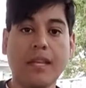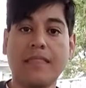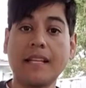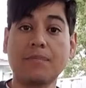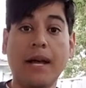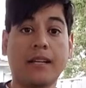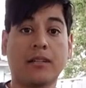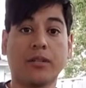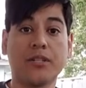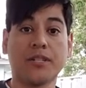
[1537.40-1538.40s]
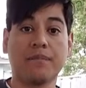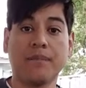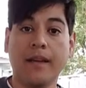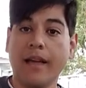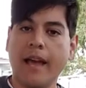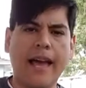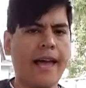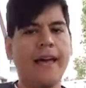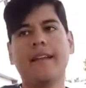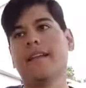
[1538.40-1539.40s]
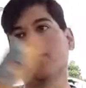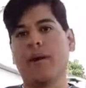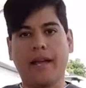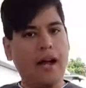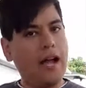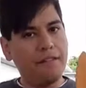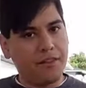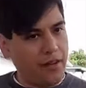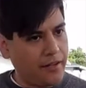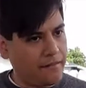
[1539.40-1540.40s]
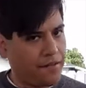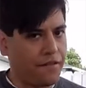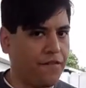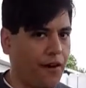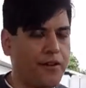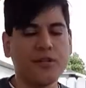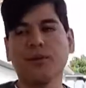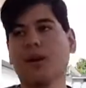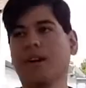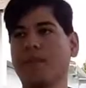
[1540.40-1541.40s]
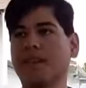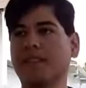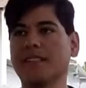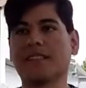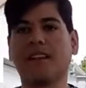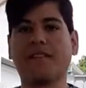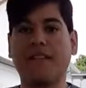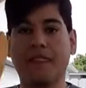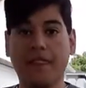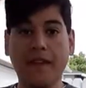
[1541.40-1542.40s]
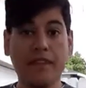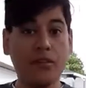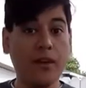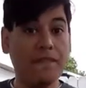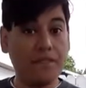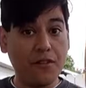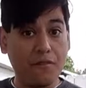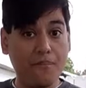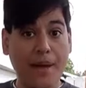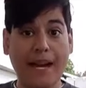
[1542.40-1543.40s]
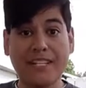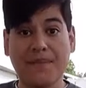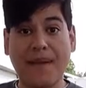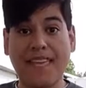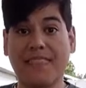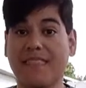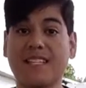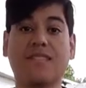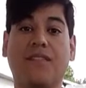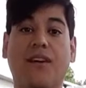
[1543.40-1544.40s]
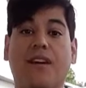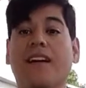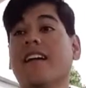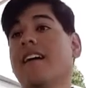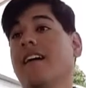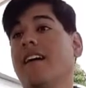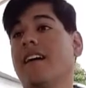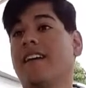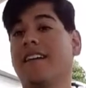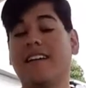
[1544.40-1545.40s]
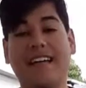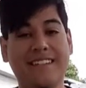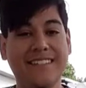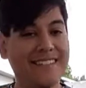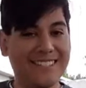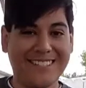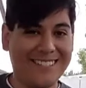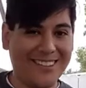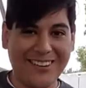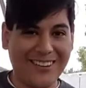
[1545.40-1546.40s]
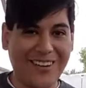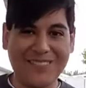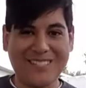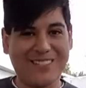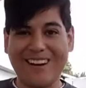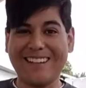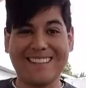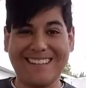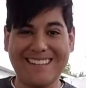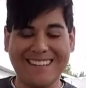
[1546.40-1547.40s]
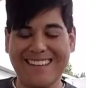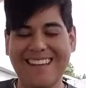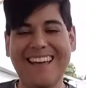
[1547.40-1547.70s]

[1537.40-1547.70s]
That's my conclusion. And anyway, I've gone on for far too long about this stuff, and thank you if you've managed to make it this far and didn't shut it off straight at the